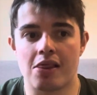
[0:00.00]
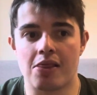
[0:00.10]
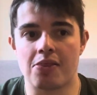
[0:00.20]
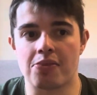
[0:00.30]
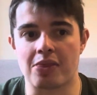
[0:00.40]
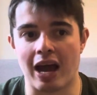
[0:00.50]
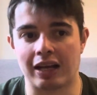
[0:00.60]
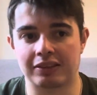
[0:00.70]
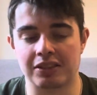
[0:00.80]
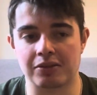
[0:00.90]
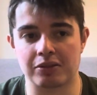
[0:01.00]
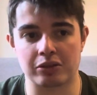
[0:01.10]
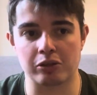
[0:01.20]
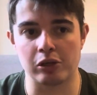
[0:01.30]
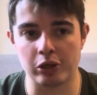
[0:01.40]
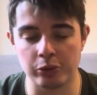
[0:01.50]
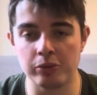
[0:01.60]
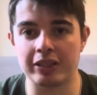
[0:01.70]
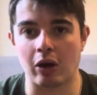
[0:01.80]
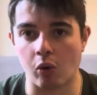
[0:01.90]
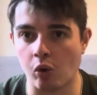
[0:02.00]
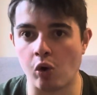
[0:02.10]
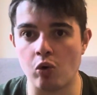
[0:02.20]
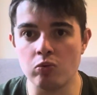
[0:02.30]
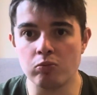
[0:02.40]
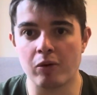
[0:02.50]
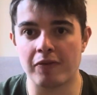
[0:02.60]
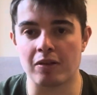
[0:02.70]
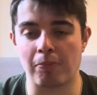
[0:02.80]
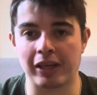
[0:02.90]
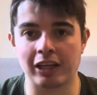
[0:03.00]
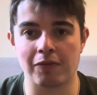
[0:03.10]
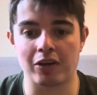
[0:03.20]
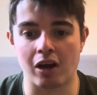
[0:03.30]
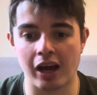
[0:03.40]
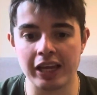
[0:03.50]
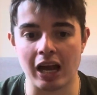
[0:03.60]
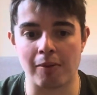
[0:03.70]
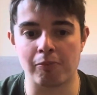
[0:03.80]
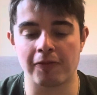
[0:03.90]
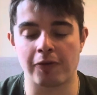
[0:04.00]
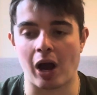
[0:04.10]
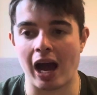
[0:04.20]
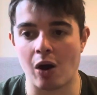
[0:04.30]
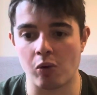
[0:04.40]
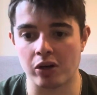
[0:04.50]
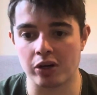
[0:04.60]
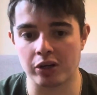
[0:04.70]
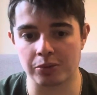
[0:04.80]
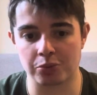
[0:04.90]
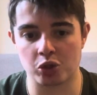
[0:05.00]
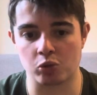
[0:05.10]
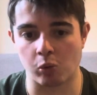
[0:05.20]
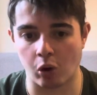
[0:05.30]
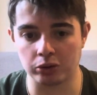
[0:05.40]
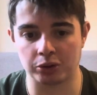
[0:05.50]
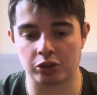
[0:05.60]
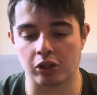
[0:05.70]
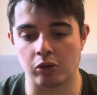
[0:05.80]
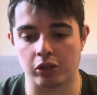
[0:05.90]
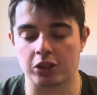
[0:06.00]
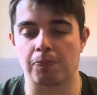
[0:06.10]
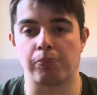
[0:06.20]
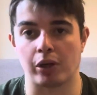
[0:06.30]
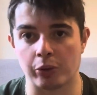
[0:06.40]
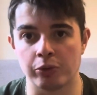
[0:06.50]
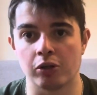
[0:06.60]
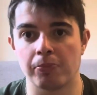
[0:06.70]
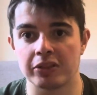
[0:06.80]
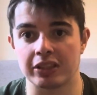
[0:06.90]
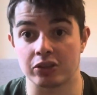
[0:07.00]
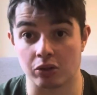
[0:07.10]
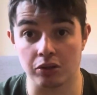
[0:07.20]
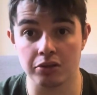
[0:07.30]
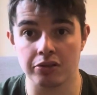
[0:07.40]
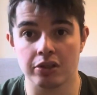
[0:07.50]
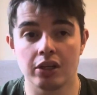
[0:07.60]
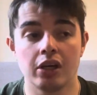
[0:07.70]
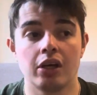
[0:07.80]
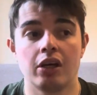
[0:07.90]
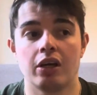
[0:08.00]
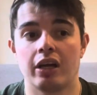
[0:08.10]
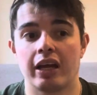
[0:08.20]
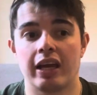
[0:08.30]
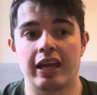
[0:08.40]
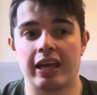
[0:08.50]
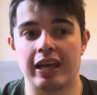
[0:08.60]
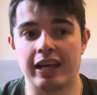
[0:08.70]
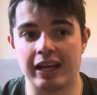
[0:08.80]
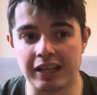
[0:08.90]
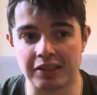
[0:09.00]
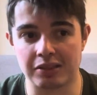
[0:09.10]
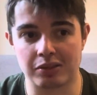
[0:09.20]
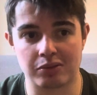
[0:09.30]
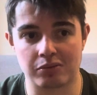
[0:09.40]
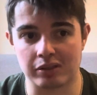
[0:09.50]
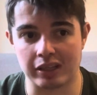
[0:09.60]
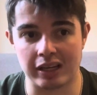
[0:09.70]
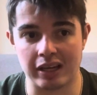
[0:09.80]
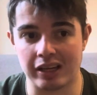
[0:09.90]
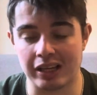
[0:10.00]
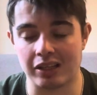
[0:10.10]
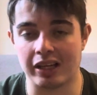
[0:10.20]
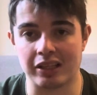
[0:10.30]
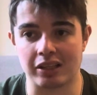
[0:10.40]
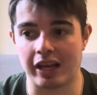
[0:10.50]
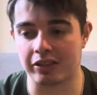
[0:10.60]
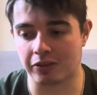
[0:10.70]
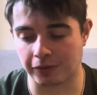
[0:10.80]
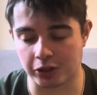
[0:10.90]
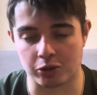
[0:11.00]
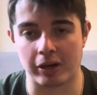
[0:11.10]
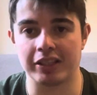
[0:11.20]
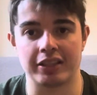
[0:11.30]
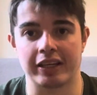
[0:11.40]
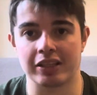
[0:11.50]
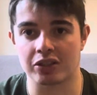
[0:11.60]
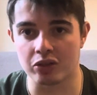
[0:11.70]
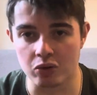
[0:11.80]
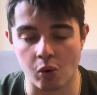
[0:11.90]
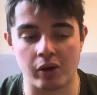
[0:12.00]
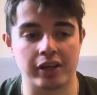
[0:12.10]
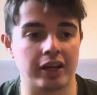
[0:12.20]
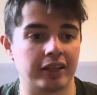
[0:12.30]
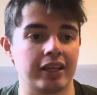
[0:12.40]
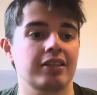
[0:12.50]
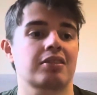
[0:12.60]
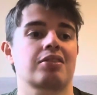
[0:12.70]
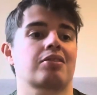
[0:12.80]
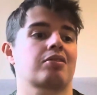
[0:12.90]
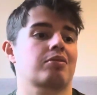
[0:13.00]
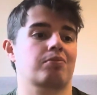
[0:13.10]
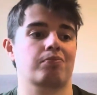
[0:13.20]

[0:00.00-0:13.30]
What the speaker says: that to lose it all within the blink of an eye and for our squad to look as blown up as it does, it's frustrating, it's annoying, it's